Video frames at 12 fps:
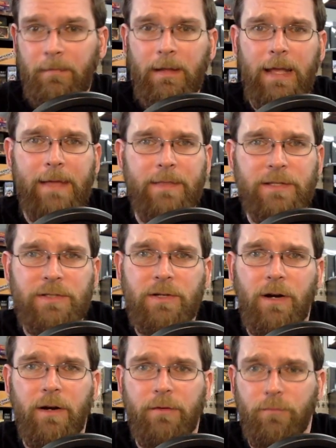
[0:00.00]
And this
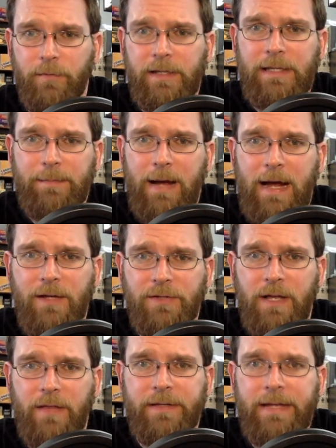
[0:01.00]
card really
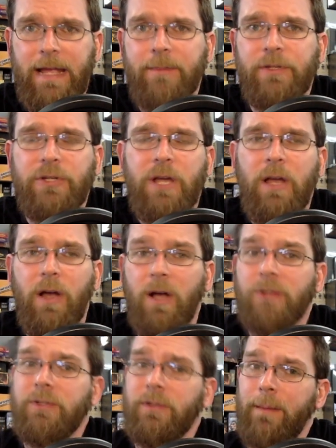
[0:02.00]
piles on the damage.
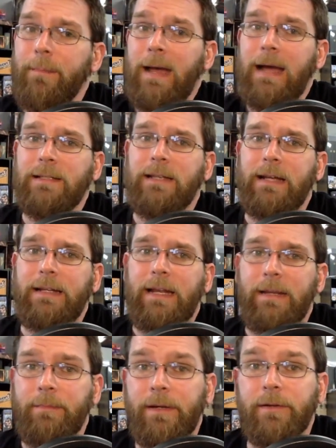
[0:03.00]
Also, that backside
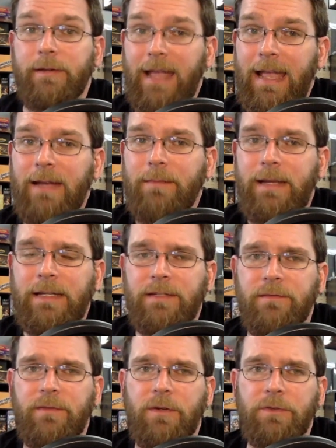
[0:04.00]
getting bigger can make it
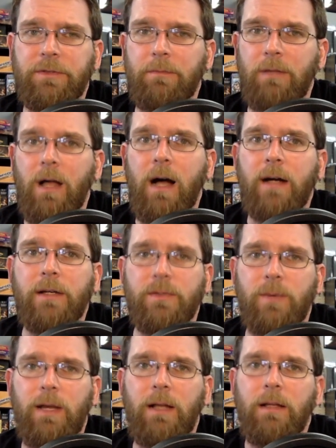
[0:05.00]
difficult to block
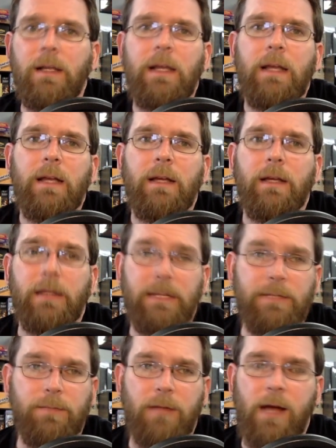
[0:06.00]
as well. At
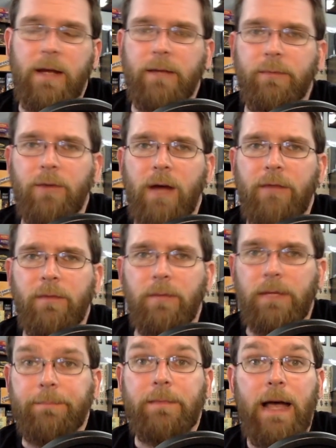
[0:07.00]
least block it
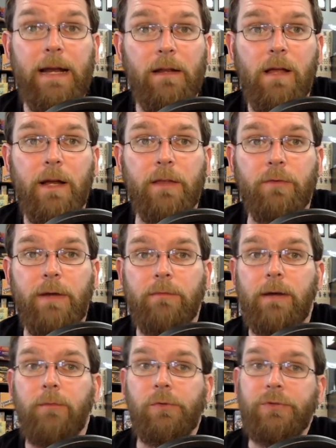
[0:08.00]
profitably. Eidolon of the Great
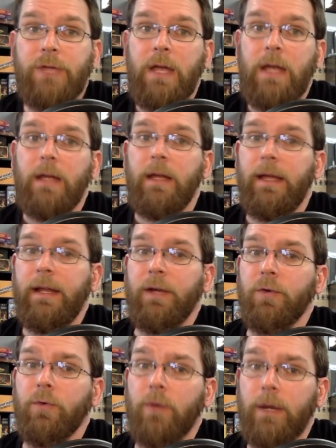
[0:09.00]
Revels,
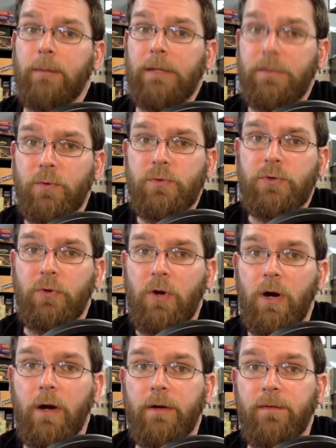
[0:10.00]
incredibly crucial
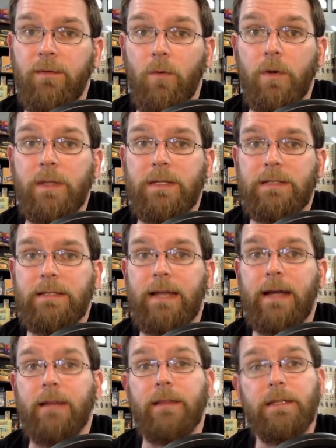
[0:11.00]
card for this
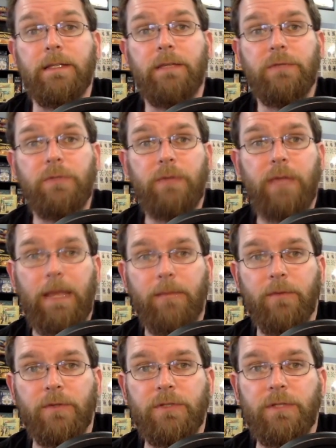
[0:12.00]
deck. This gives you
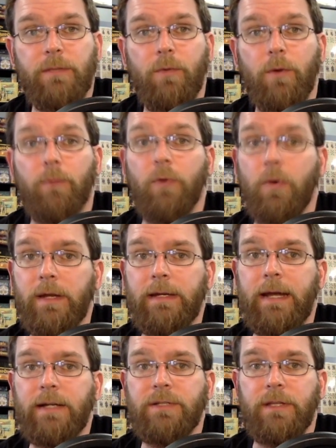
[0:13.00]
game versus the more
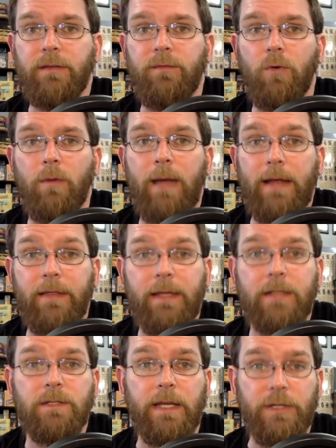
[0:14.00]
broken decks in the format.
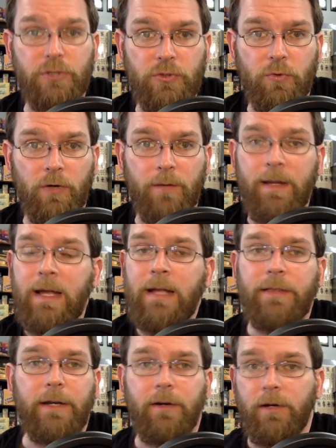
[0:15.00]
Things like Storm
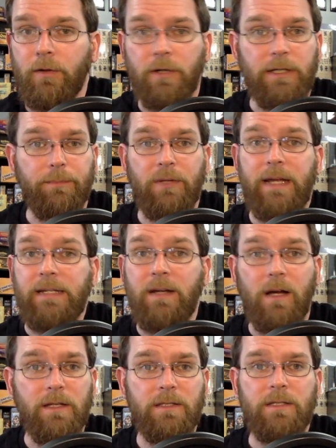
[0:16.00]
that are going to look to play
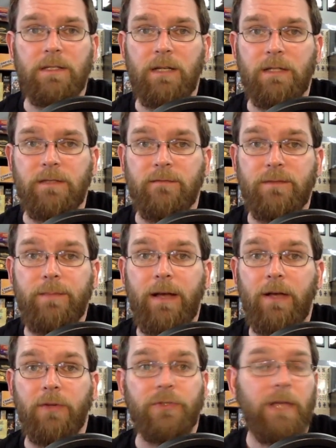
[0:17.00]
tons and tons of
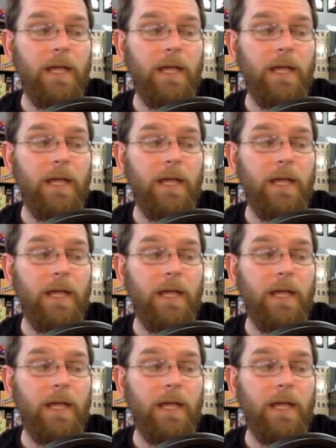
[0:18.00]
spells.